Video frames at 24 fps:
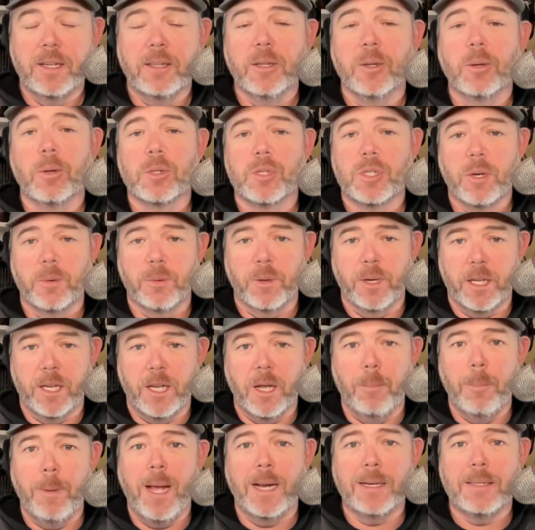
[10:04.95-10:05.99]
Louis, they were going to
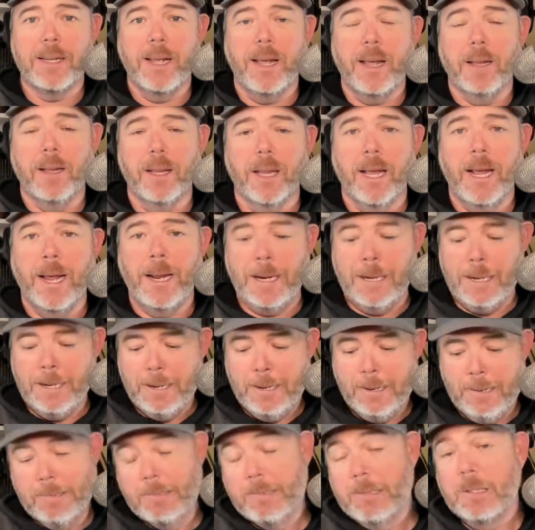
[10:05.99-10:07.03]
come back to LA.
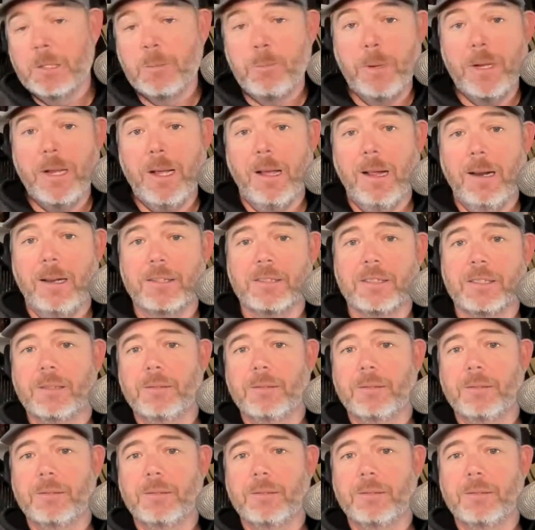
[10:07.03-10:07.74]
Let's be honest,